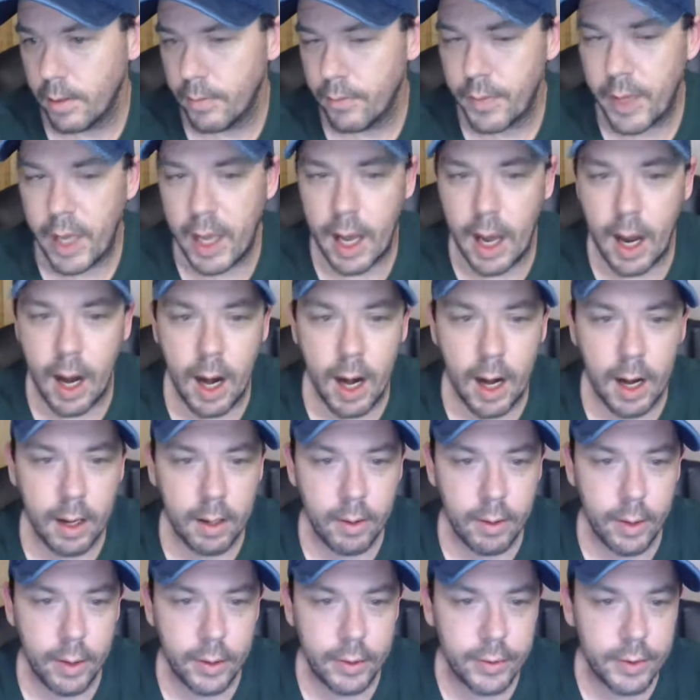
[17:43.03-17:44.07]
Yeah, our
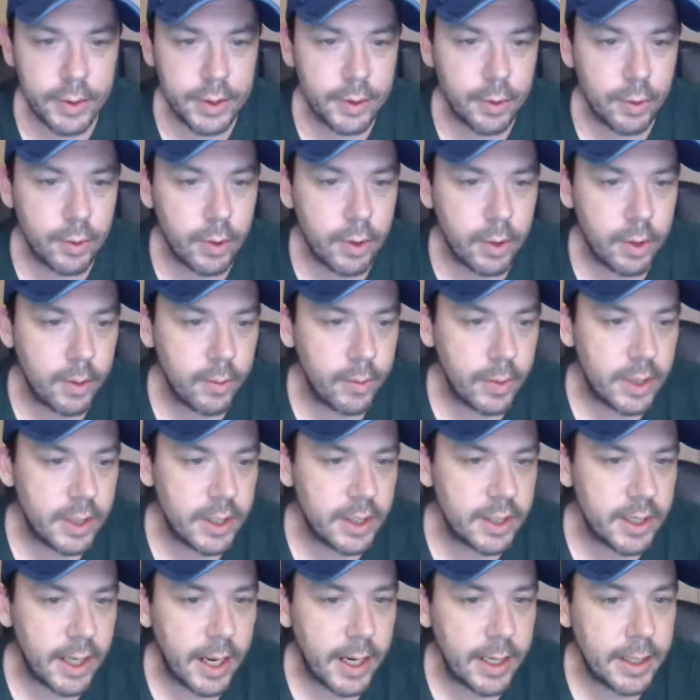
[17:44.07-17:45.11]
grocery store, which
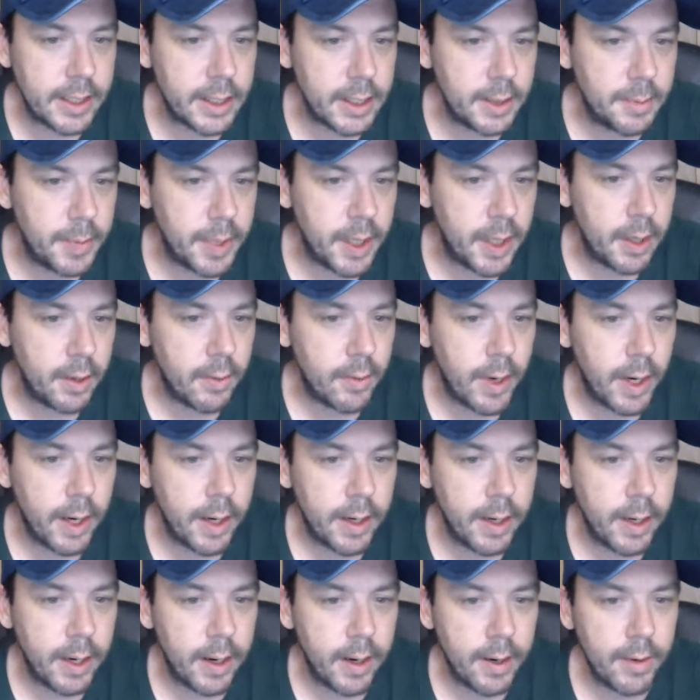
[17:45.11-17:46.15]
is HEB
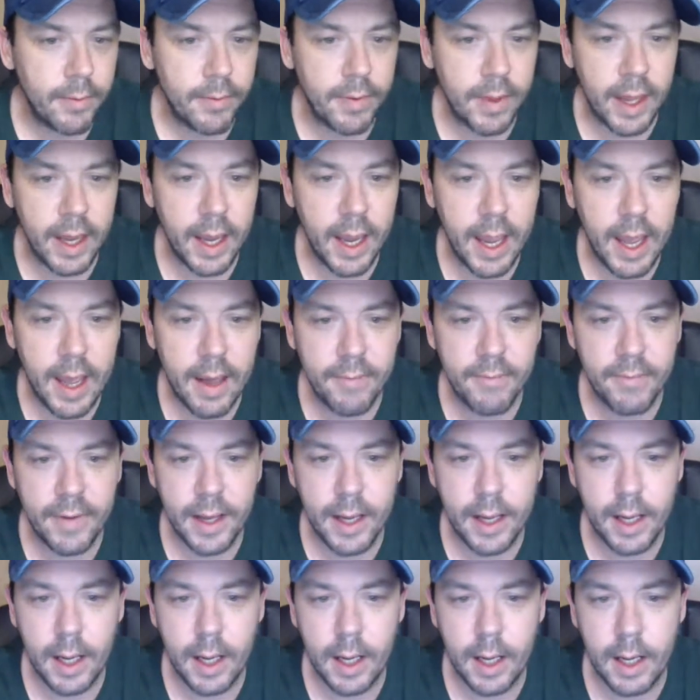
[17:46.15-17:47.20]
around here, they have
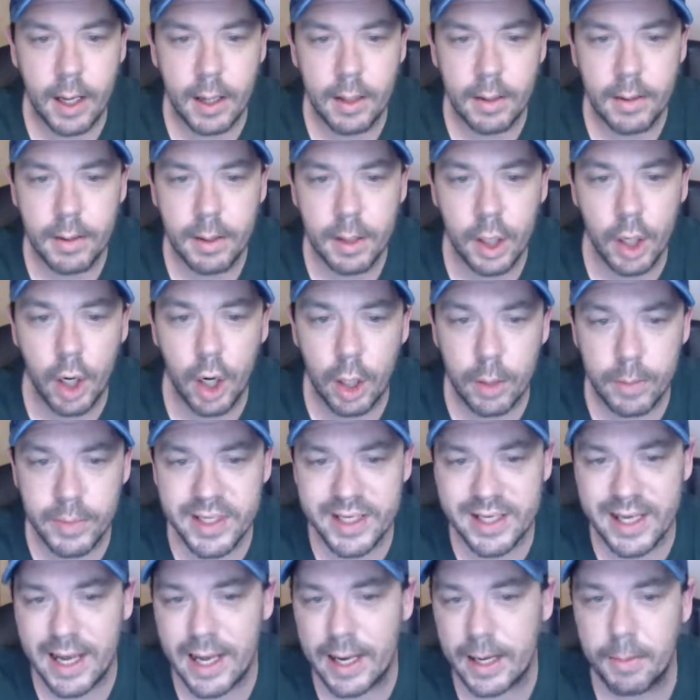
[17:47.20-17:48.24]
a
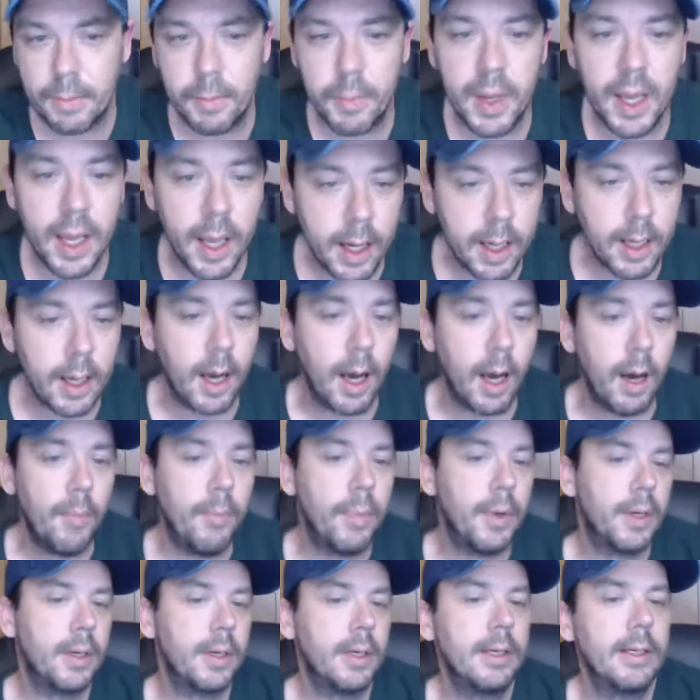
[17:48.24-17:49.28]
curbside
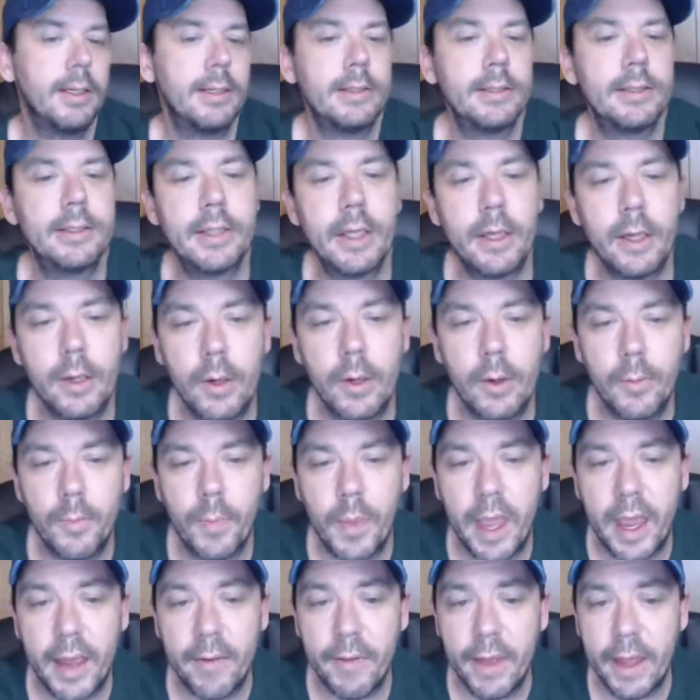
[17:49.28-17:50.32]
pickup. So,
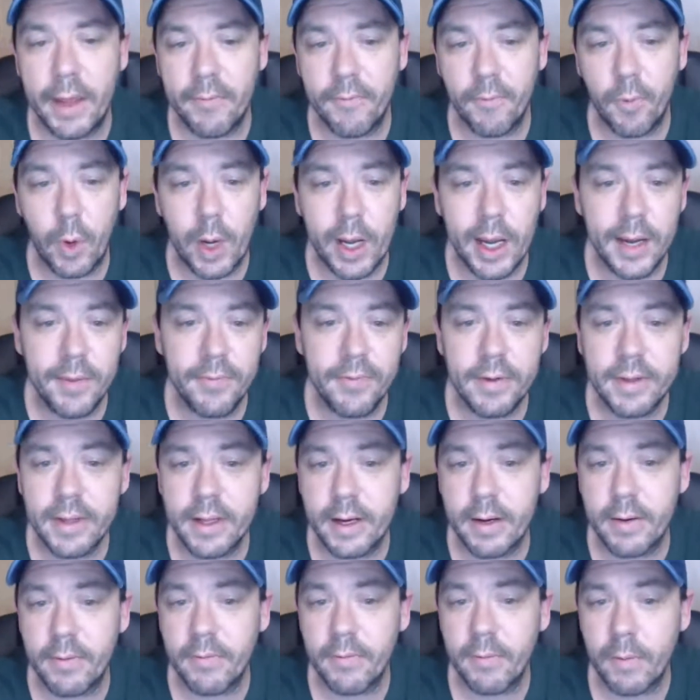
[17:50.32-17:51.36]
and they've waived
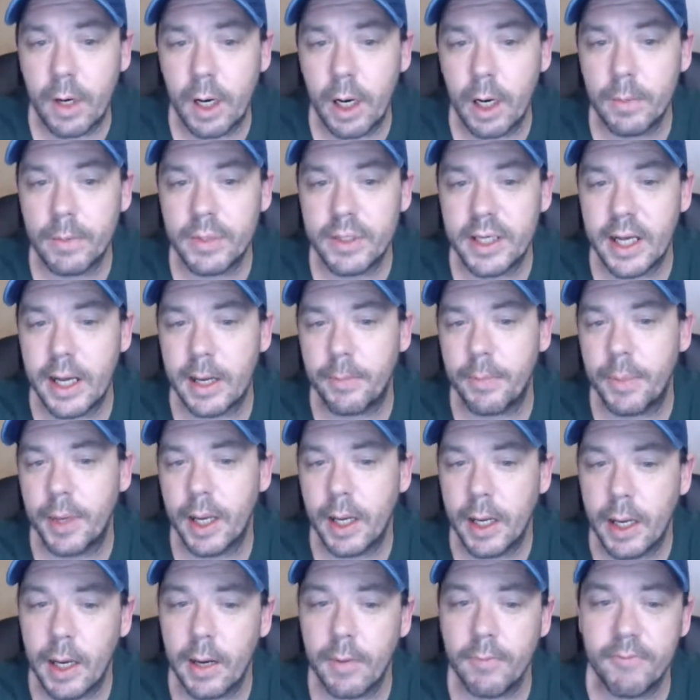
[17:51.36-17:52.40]
their curbside
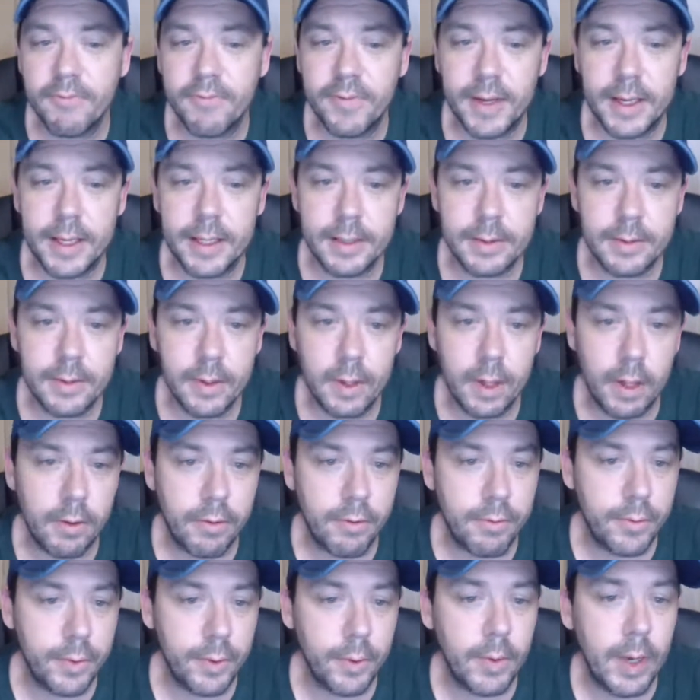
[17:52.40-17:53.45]
pickup fees
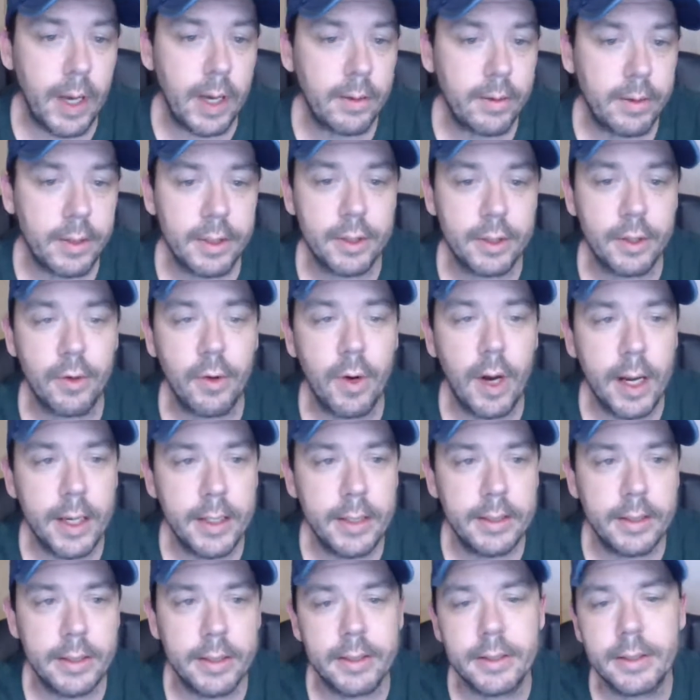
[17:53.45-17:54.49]
throughout this
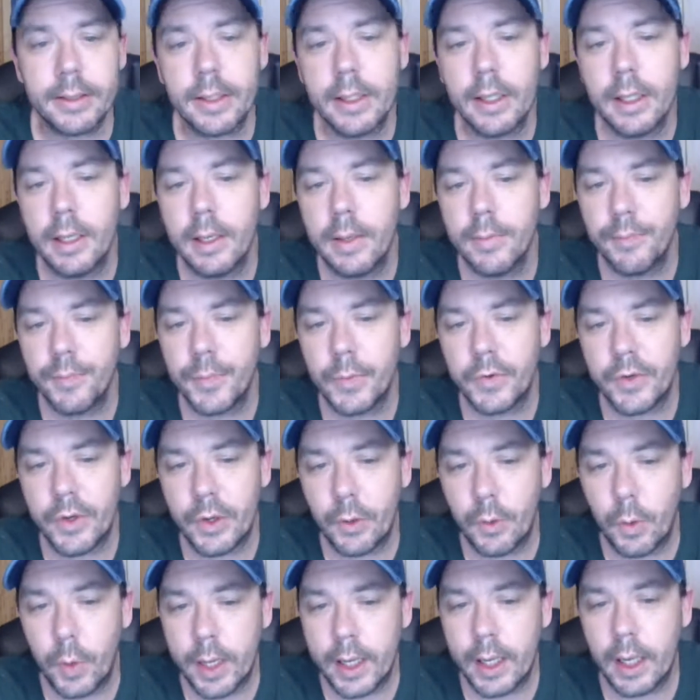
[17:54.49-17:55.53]
crisis.
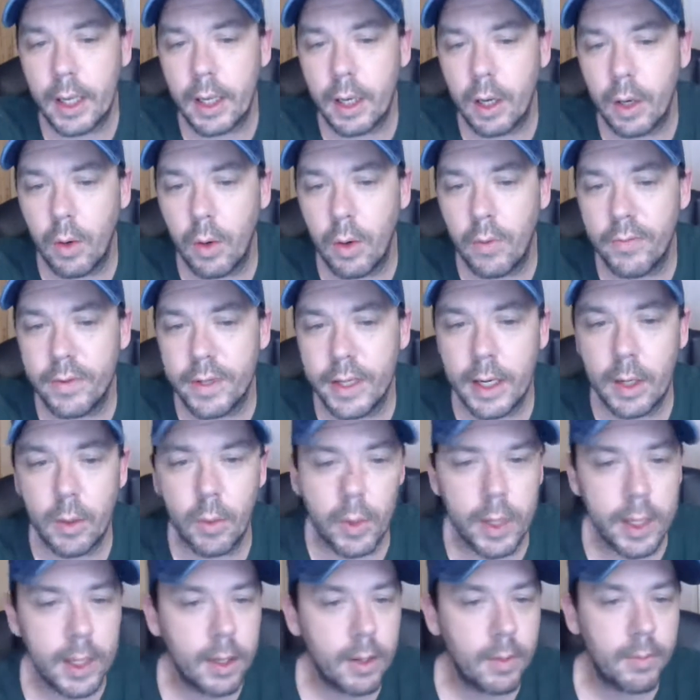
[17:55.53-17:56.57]
So we can go over there,
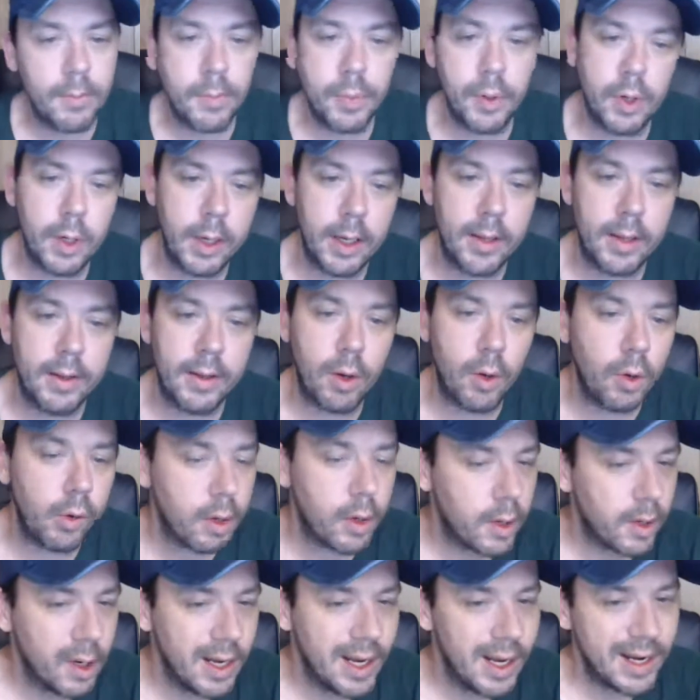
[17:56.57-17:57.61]
we put in the
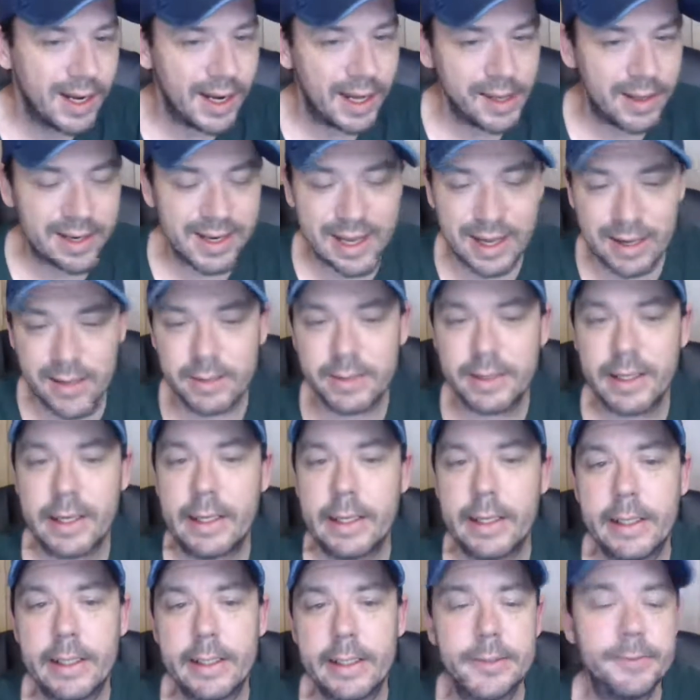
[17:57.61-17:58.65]
order. Now, the
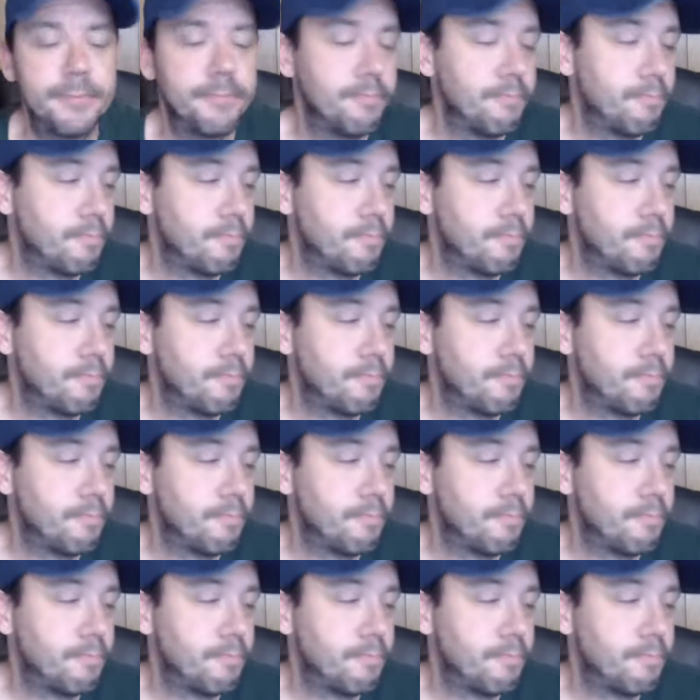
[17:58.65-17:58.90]
downside is